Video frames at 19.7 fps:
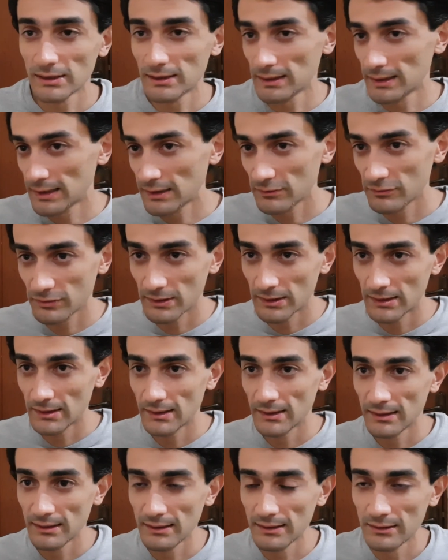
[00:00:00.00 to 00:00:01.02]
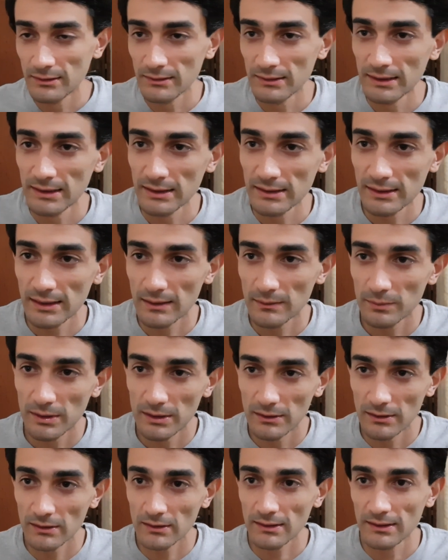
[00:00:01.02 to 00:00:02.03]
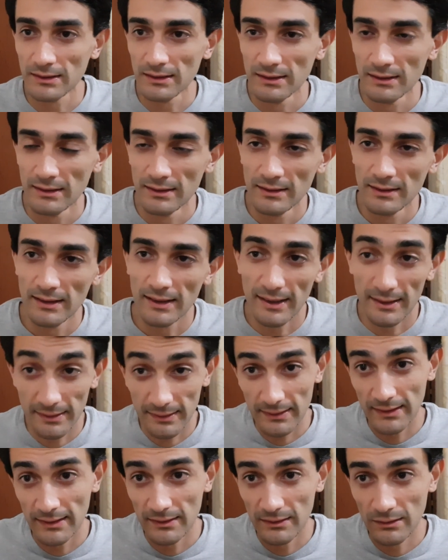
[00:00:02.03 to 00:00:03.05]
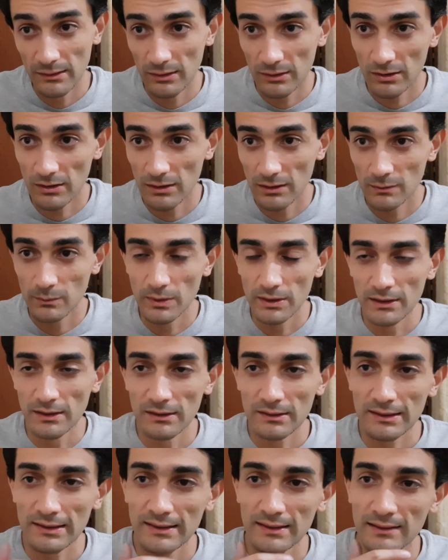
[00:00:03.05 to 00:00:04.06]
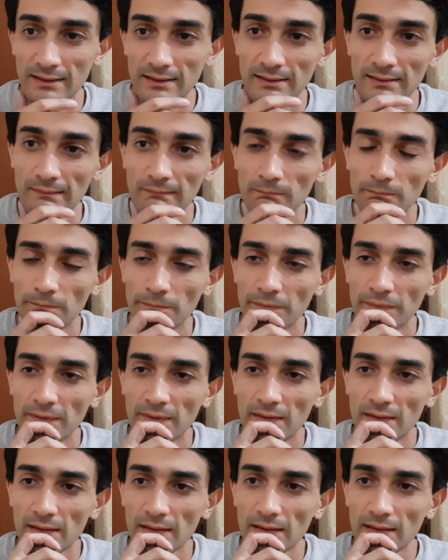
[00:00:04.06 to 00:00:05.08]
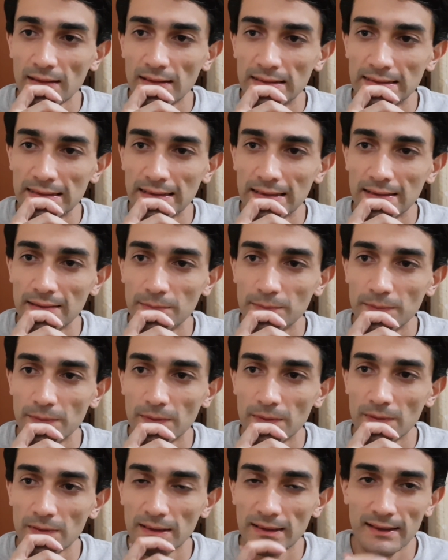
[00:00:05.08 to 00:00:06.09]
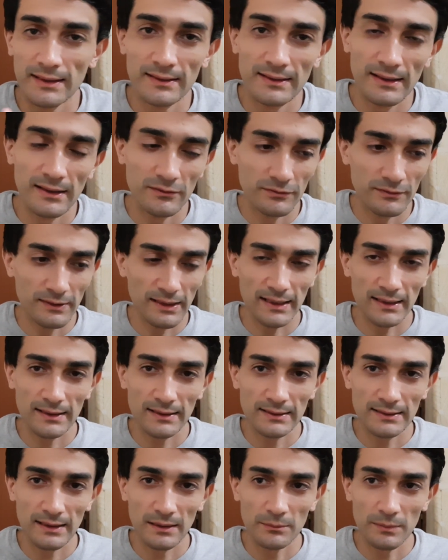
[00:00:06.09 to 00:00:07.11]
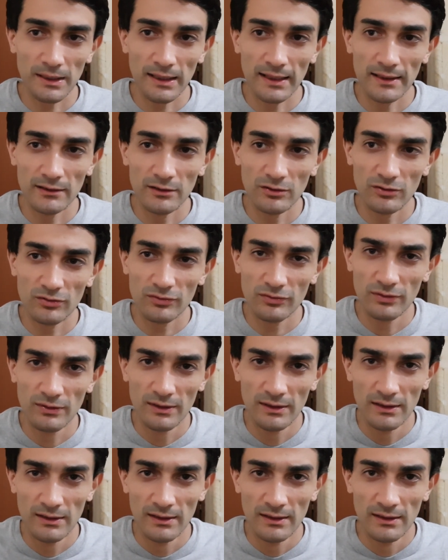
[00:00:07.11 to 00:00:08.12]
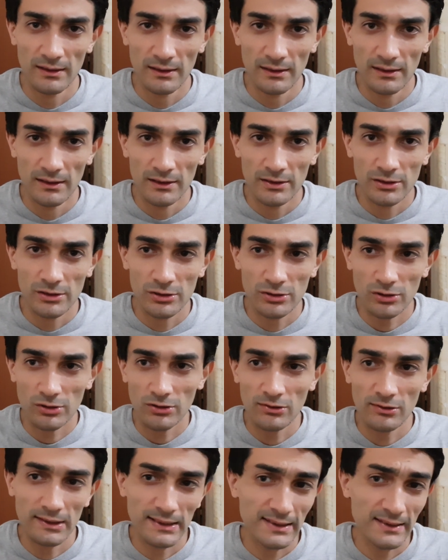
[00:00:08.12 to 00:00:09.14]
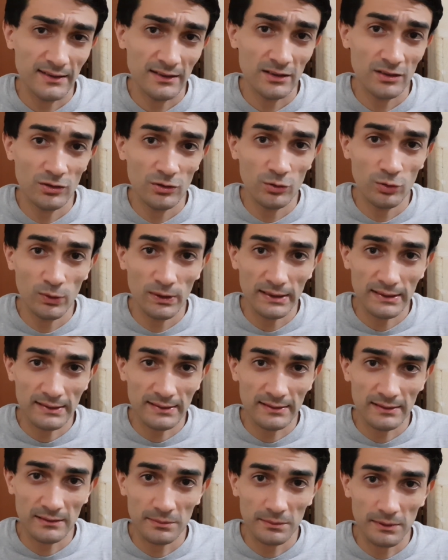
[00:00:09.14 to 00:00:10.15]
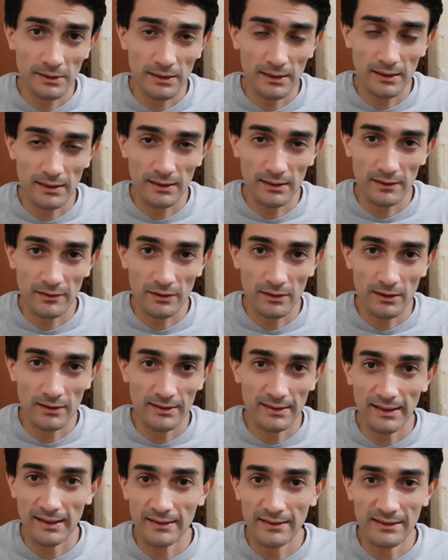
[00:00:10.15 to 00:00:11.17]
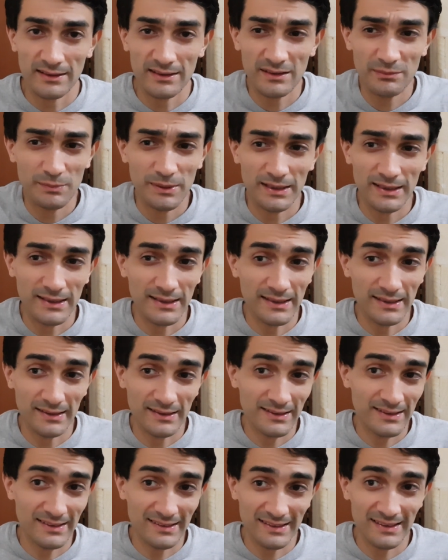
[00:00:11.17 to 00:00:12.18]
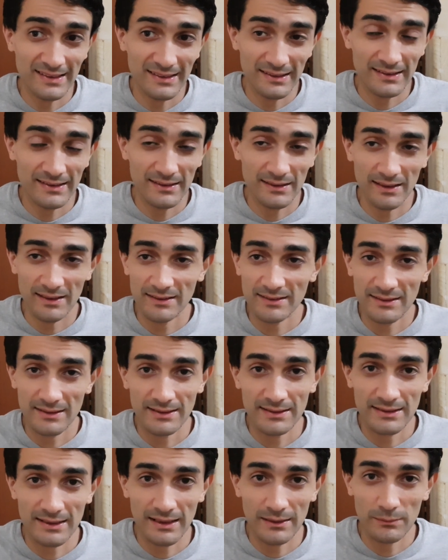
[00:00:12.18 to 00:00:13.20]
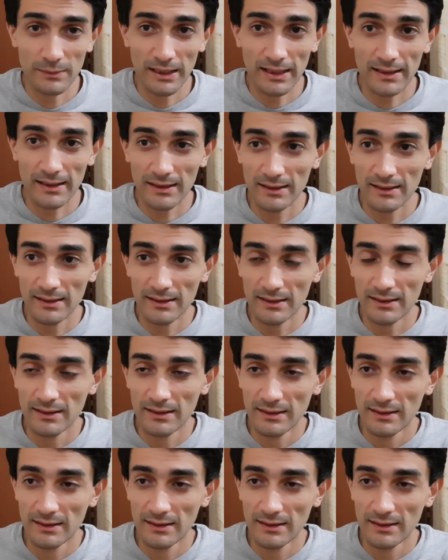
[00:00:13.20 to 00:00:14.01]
they have in Indonesia, but not, and in Hong Kong, but not in Singapore. They have like some kind of chocolate twist Danish, but it doesn't taste the same like a